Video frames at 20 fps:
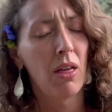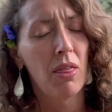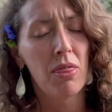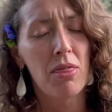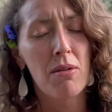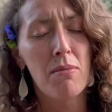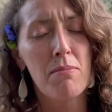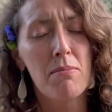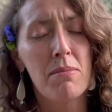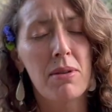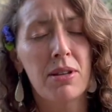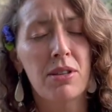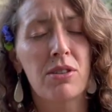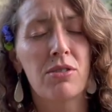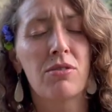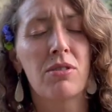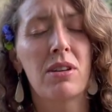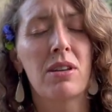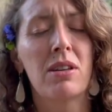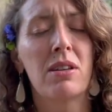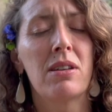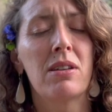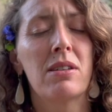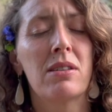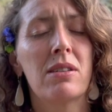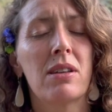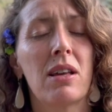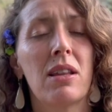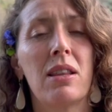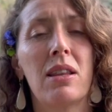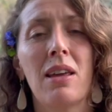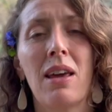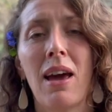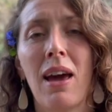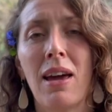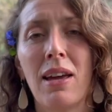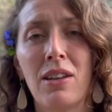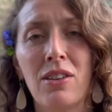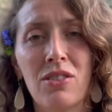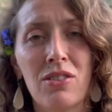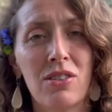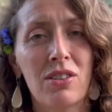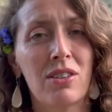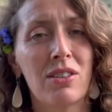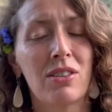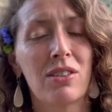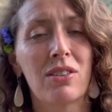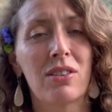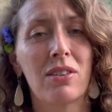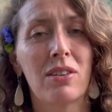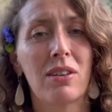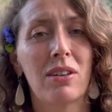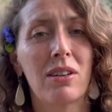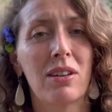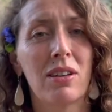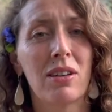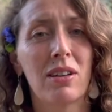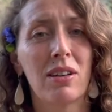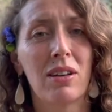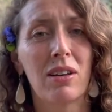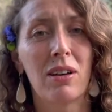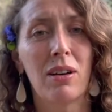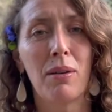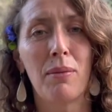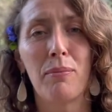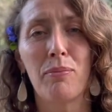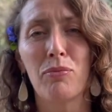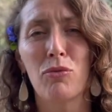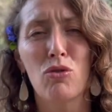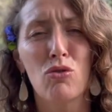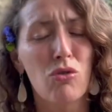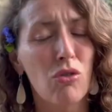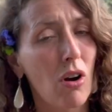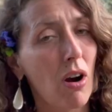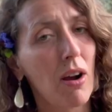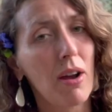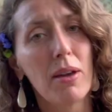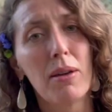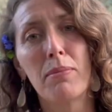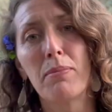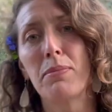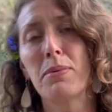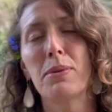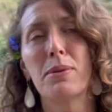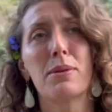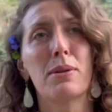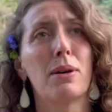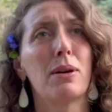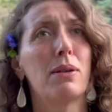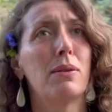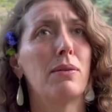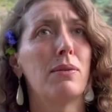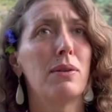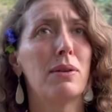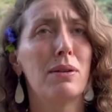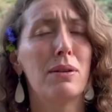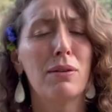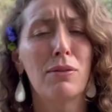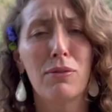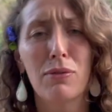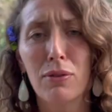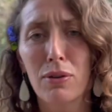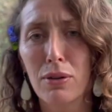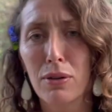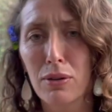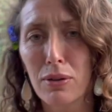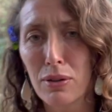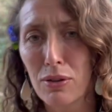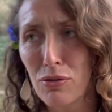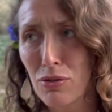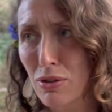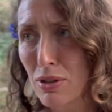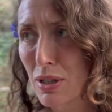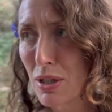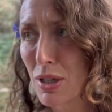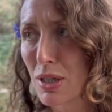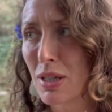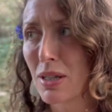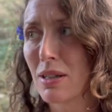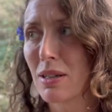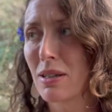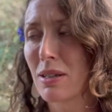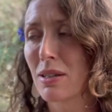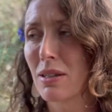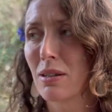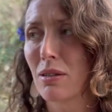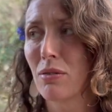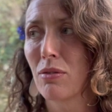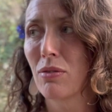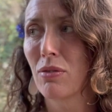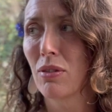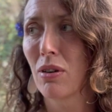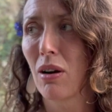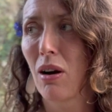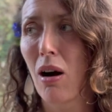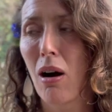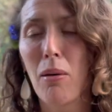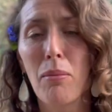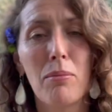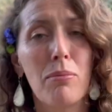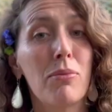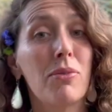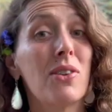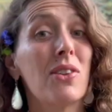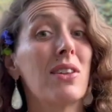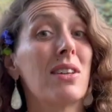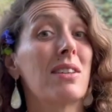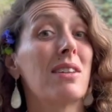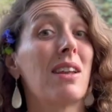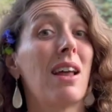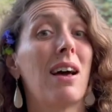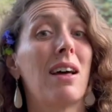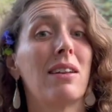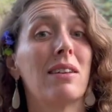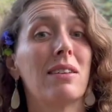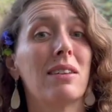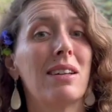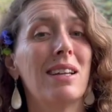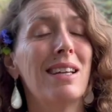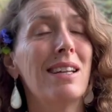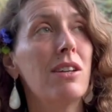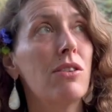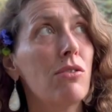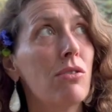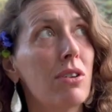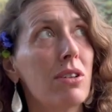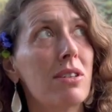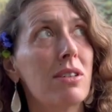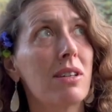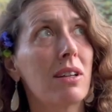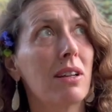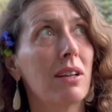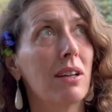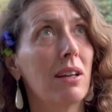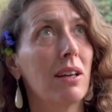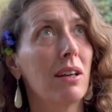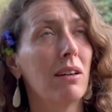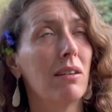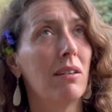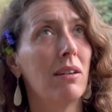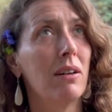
the mysteries and the ancient tribes and the different traditions that have come to this land, and interestingly,